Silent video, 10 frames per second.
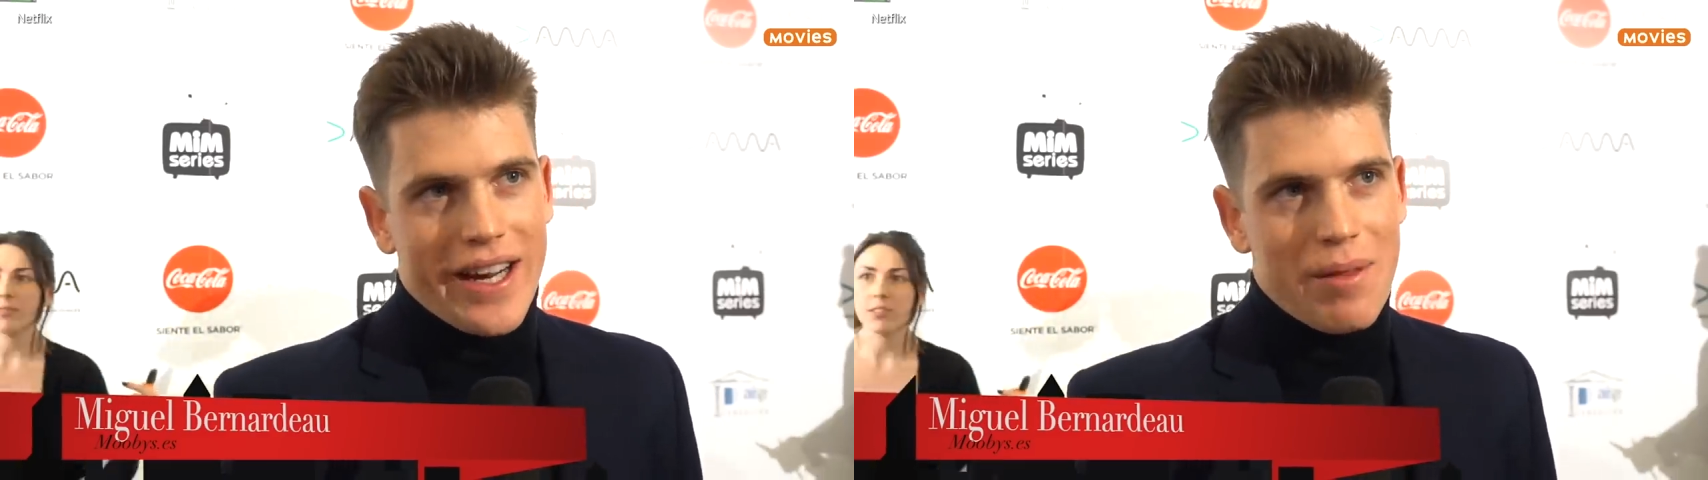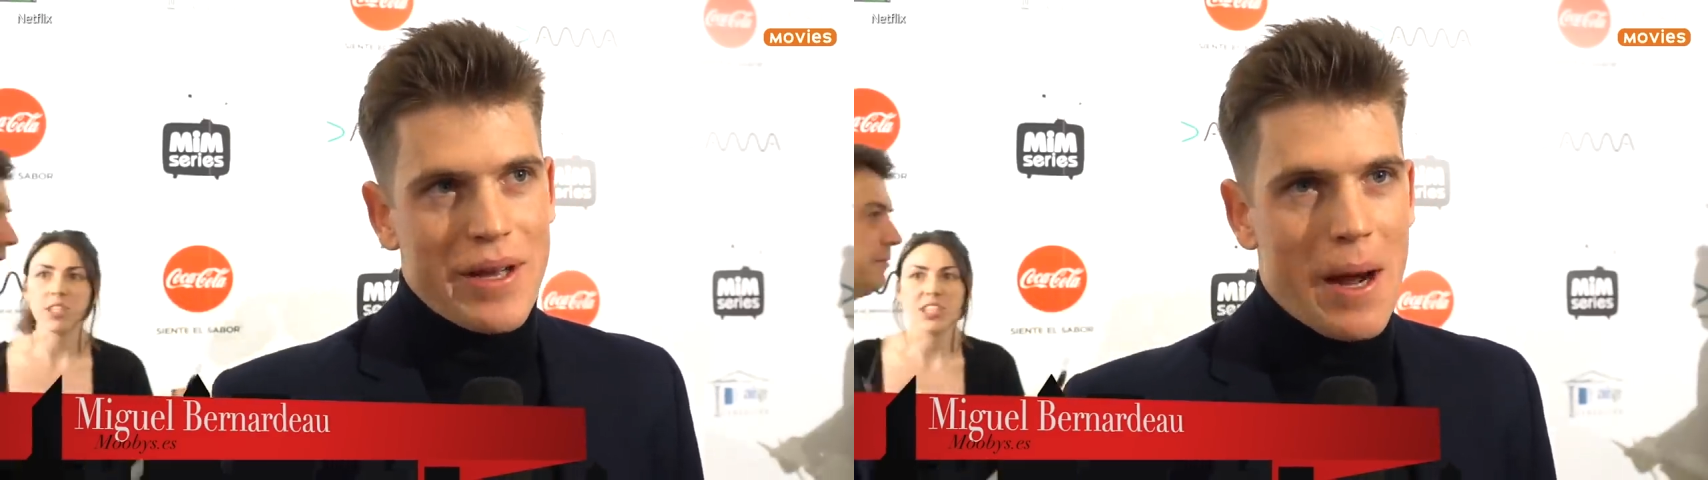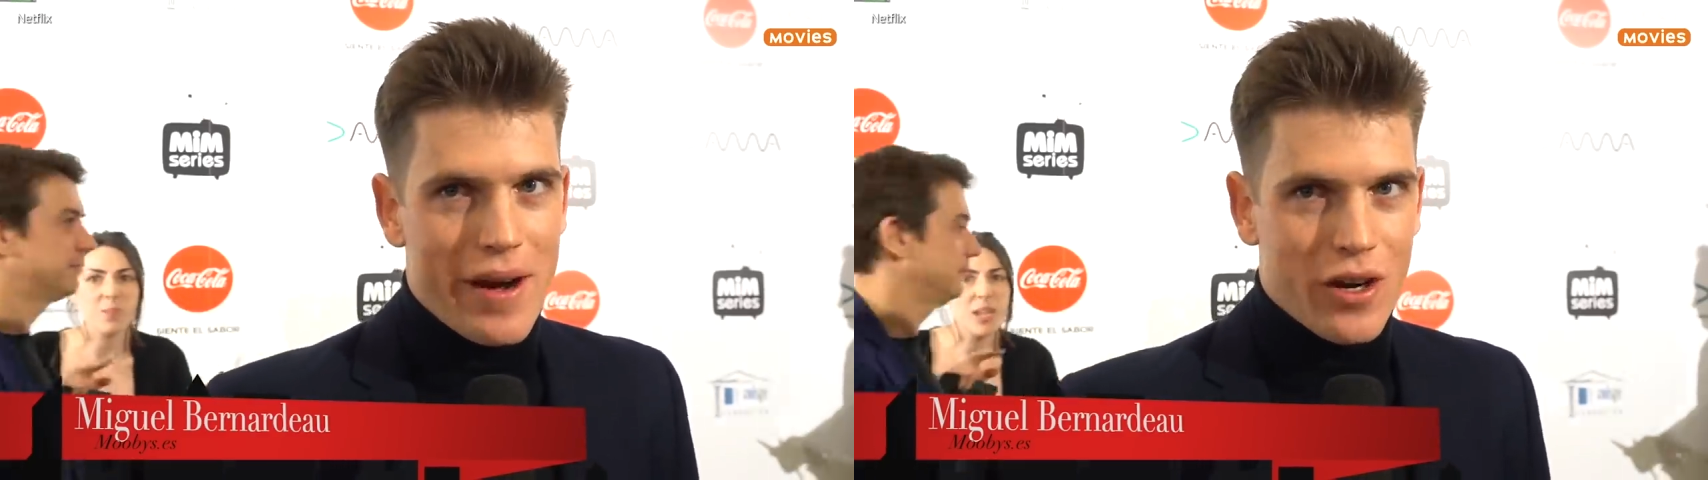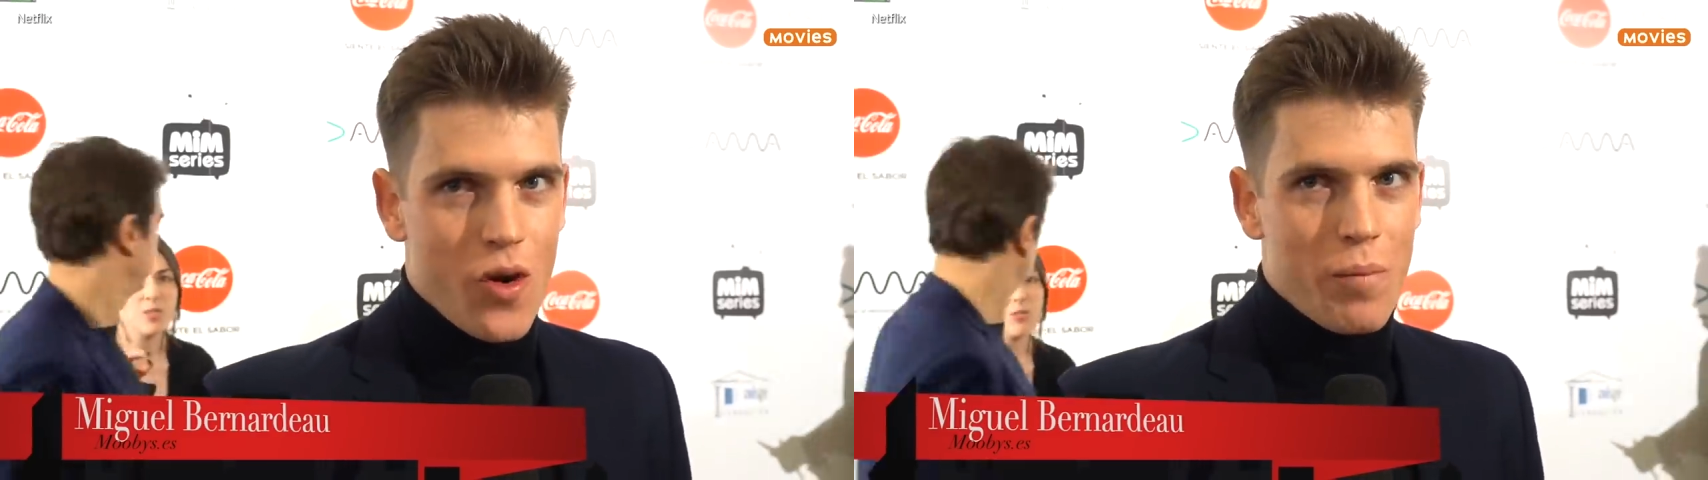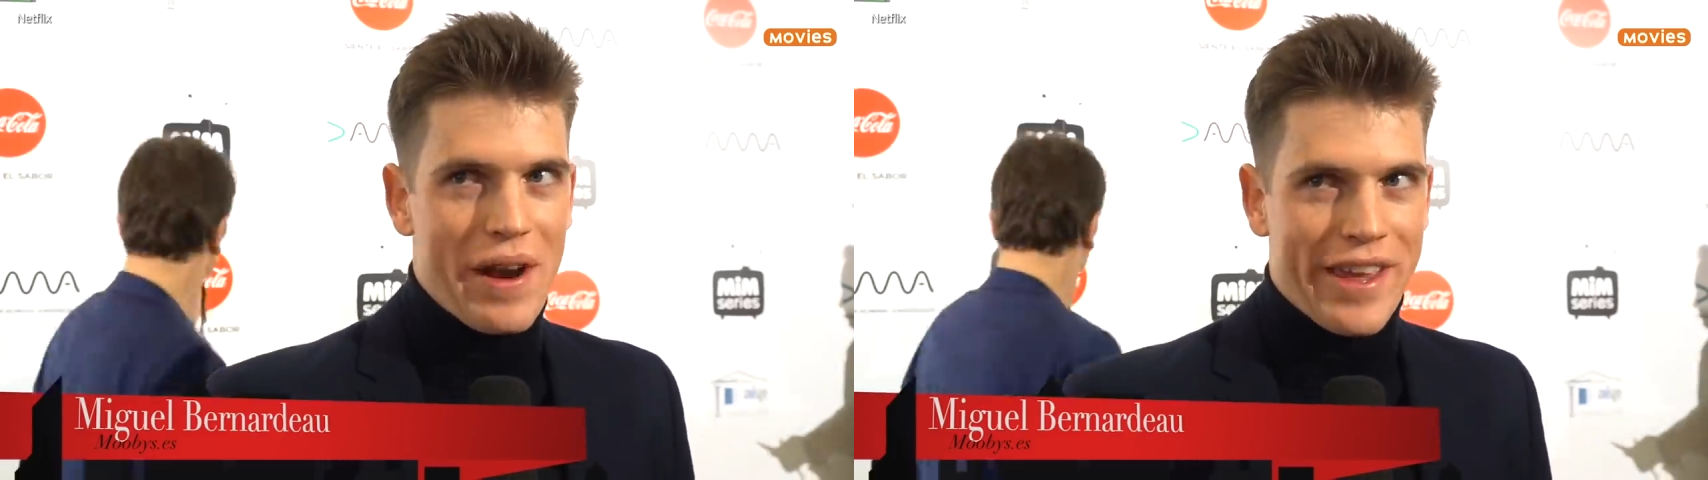actually
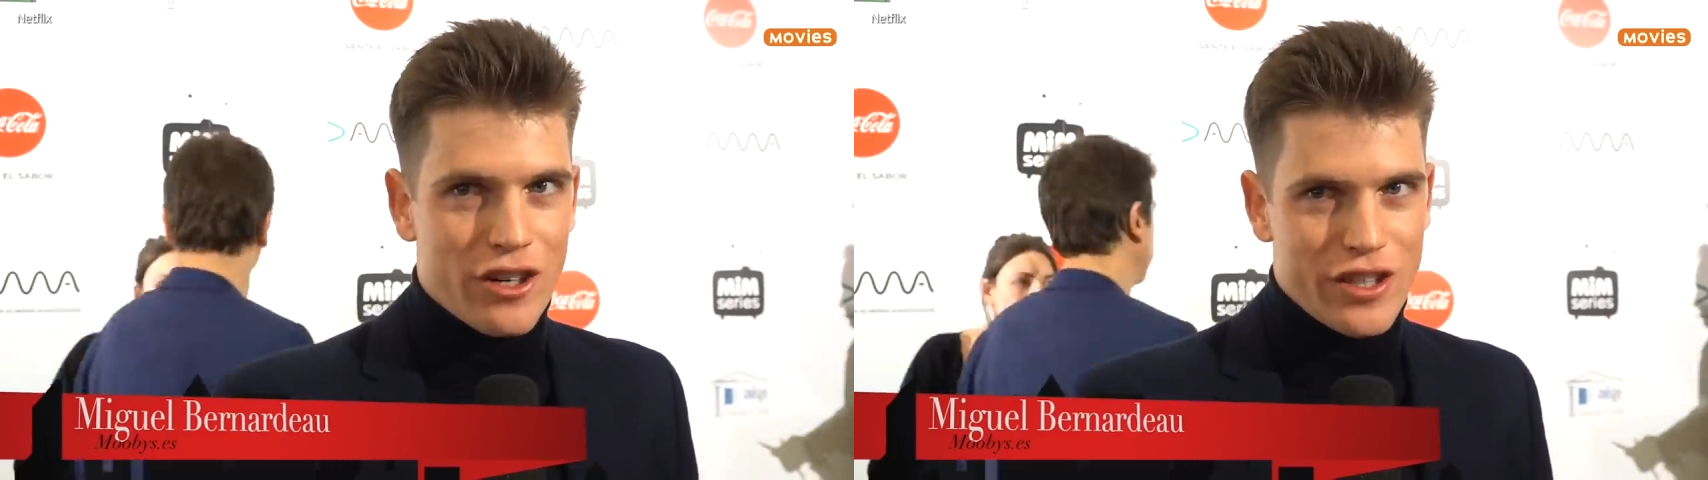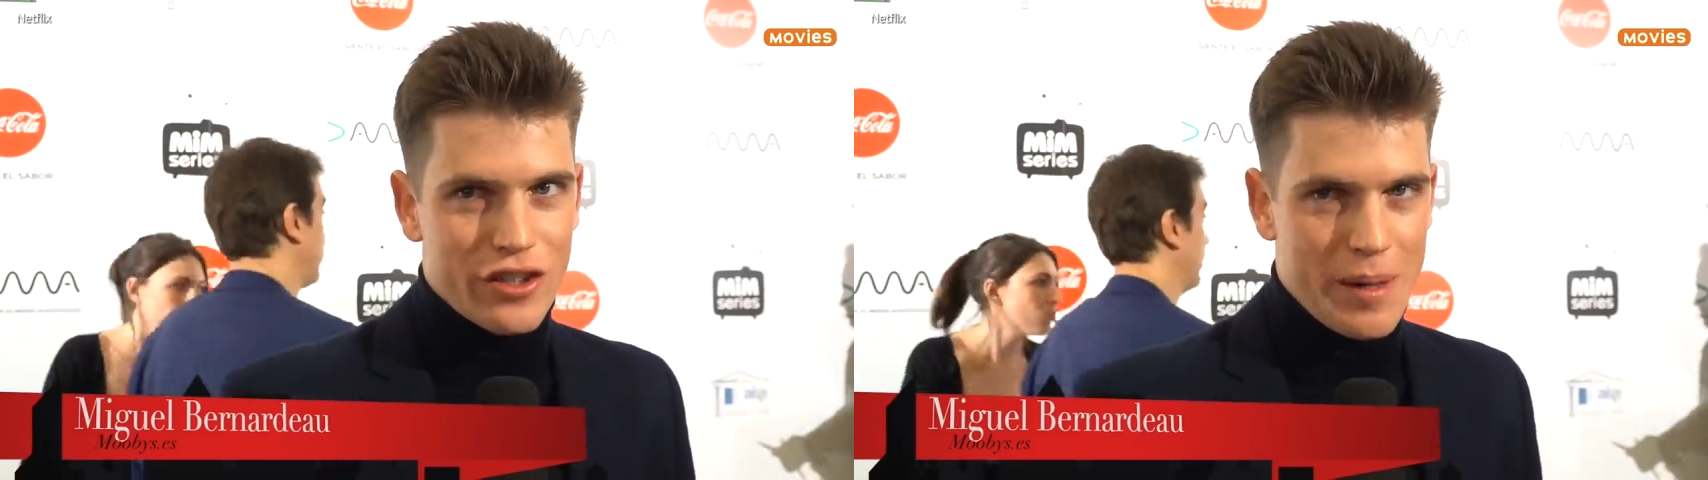way more